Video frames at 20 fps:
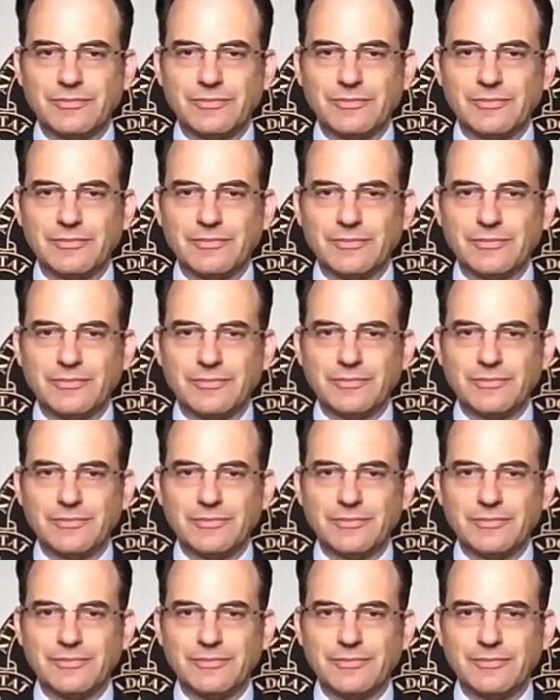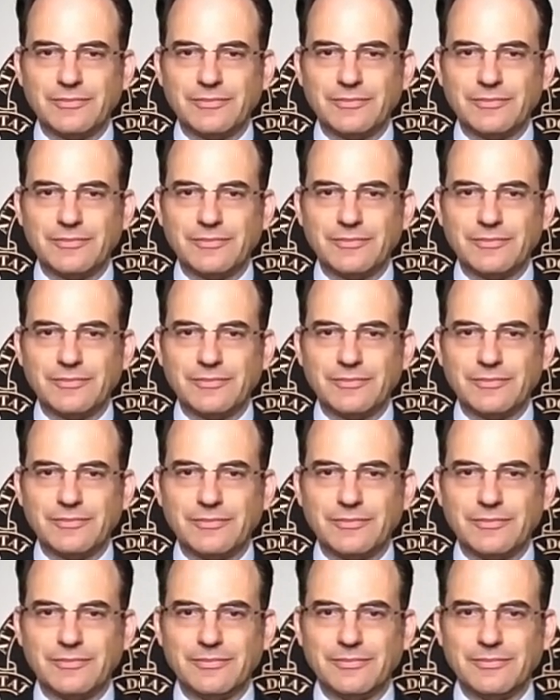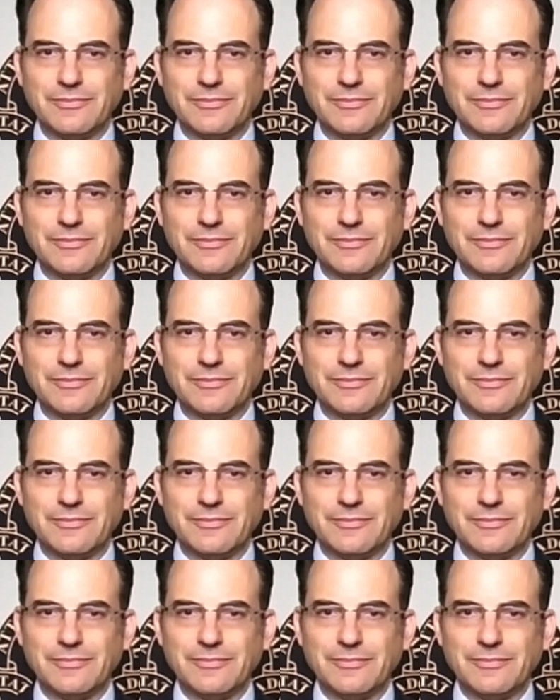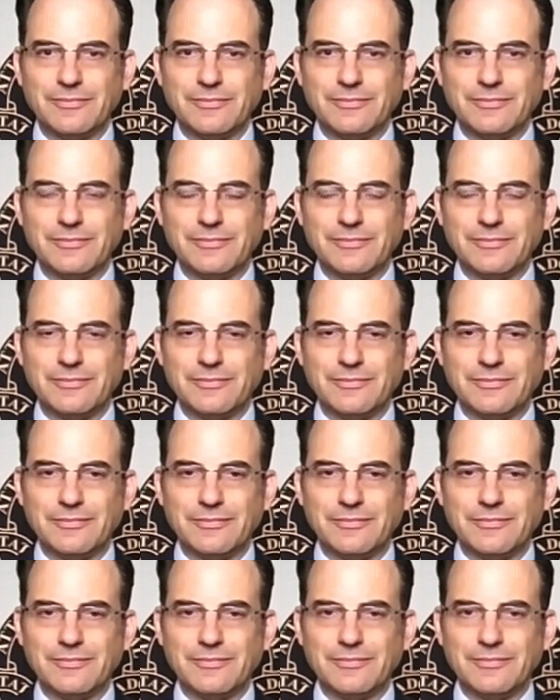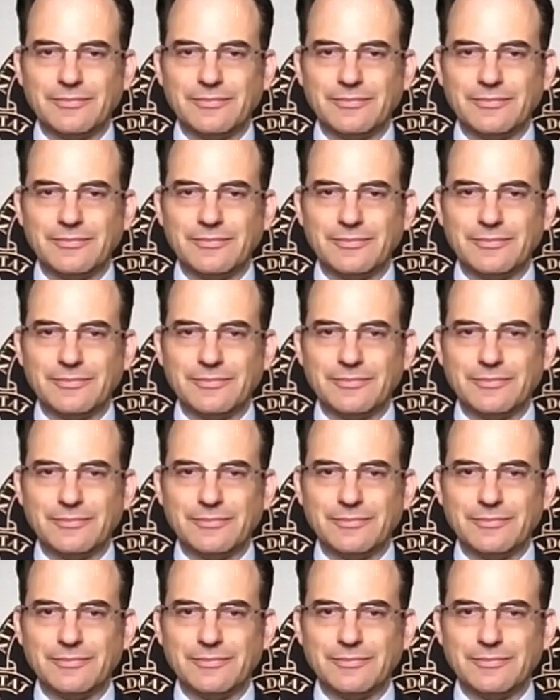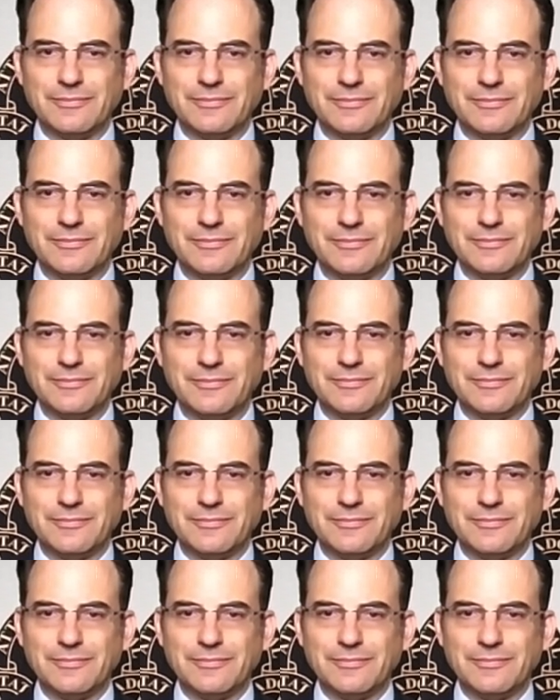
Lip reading: [no speech]